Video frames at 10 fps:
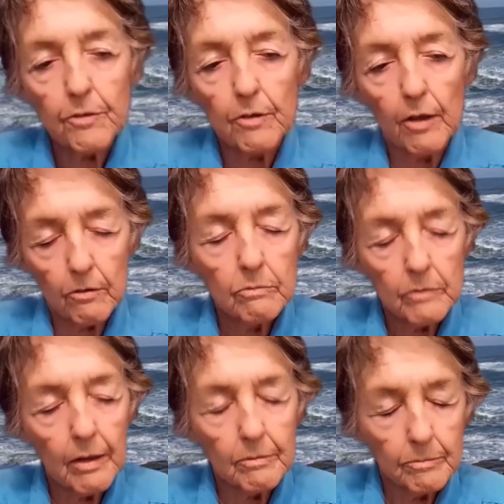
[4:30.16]
nice.
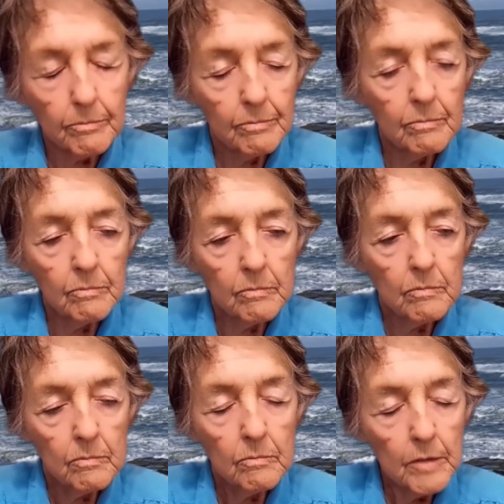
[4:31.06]
Yeah.
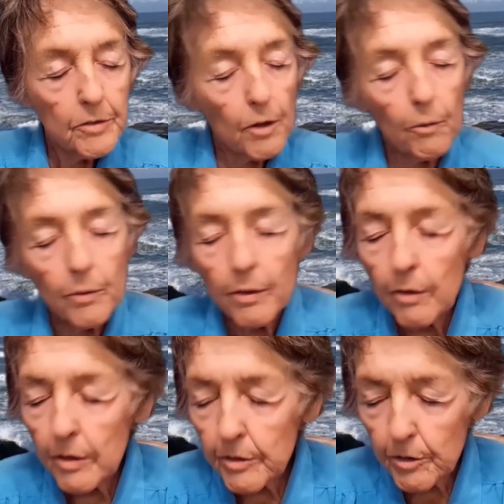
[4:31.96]
So
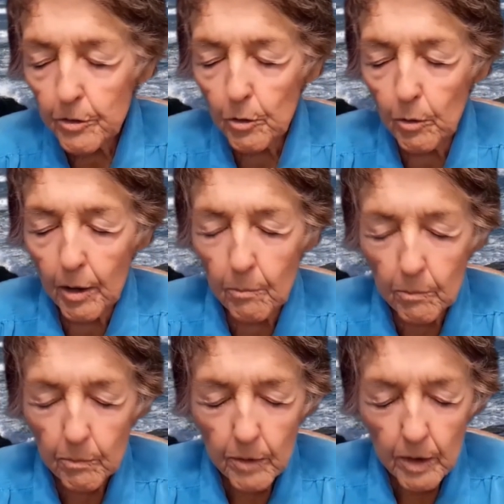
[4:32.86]
did
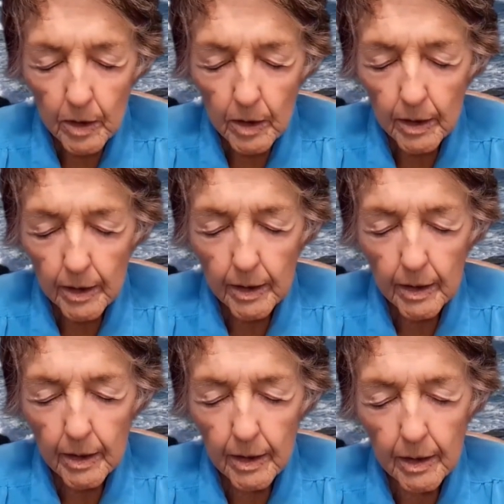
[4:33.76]
you,
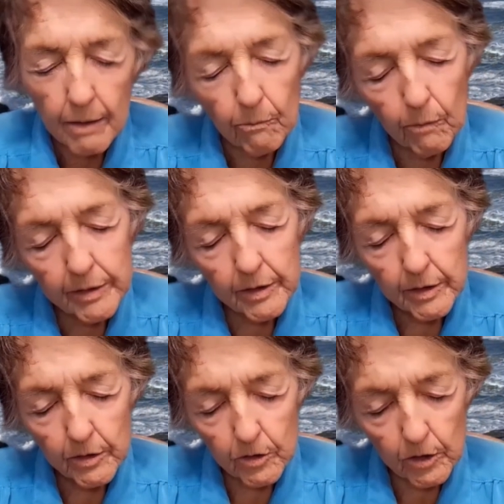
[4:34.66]
what
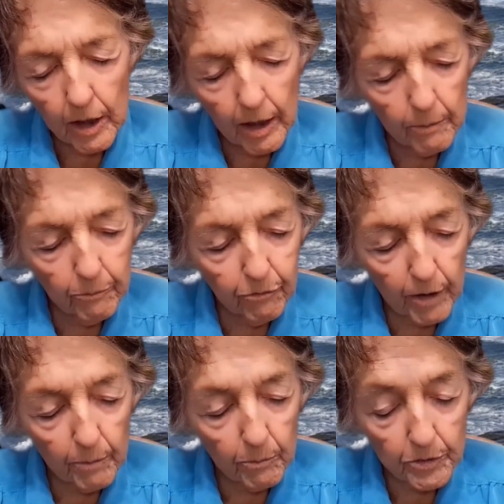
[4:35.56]
time
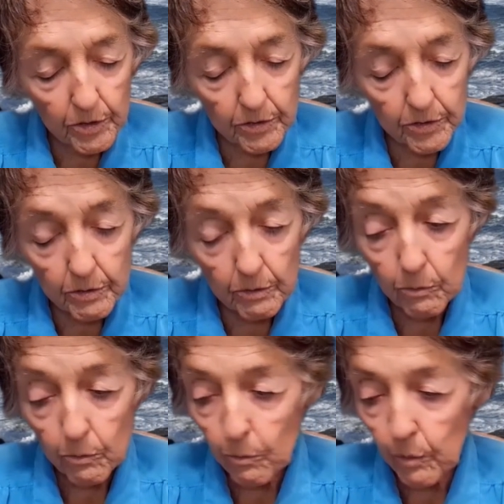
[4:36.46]
frame was this?
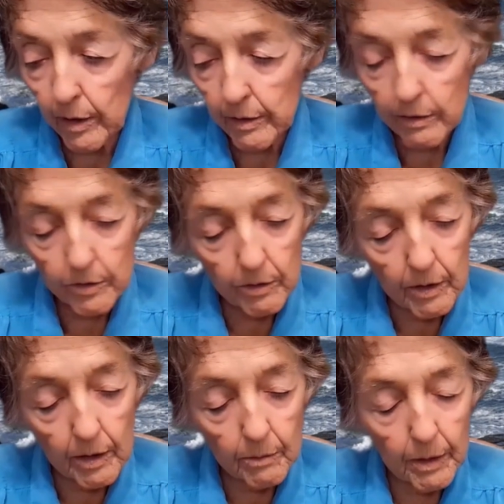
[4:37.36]
What,
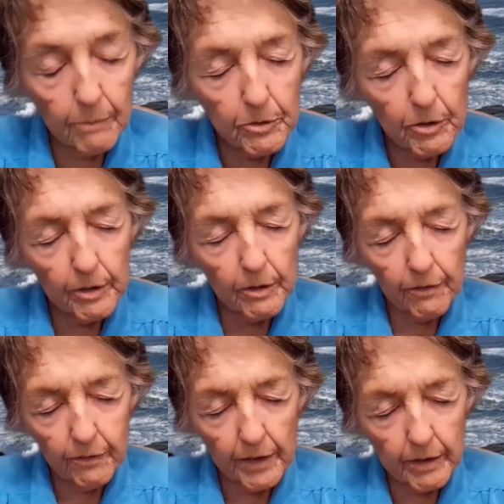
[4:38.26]
I'm trying to
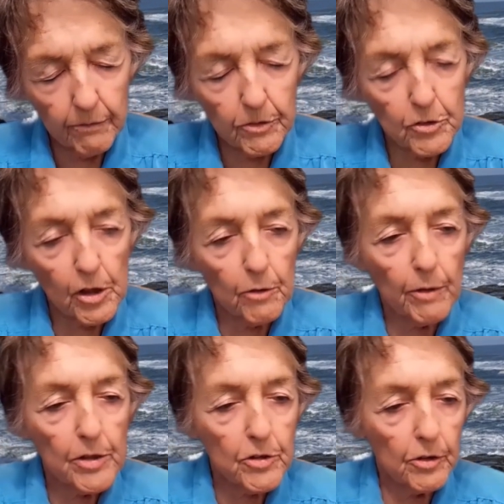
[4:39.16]
think of the
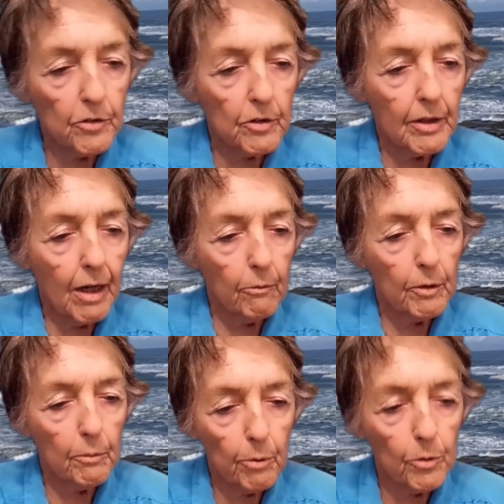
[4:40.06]
generations and how
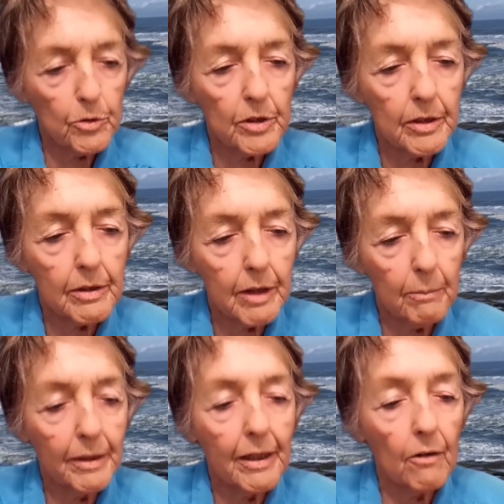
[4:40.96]
we approached it
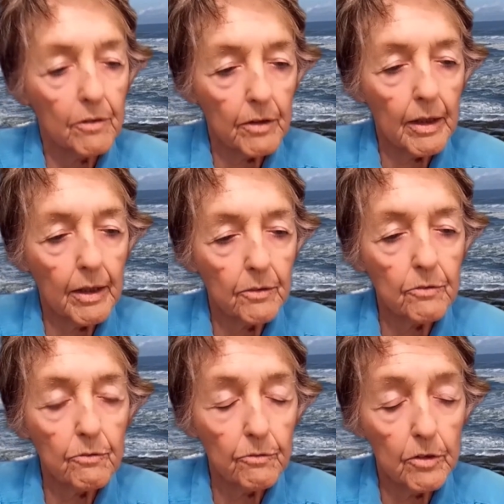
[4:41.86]
coming out
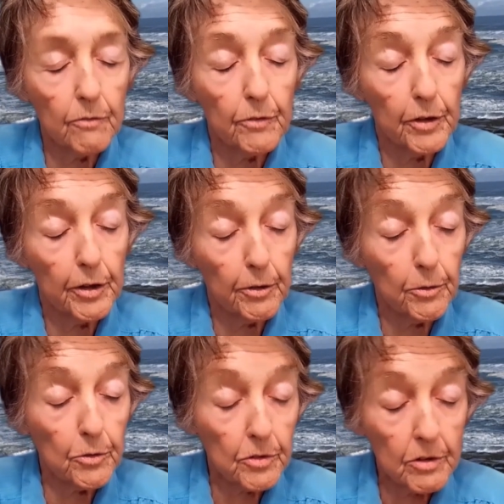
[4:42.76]
as different
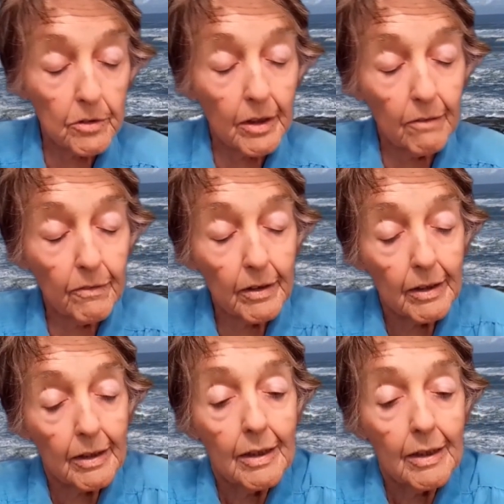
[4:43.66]
years, this kind of thing.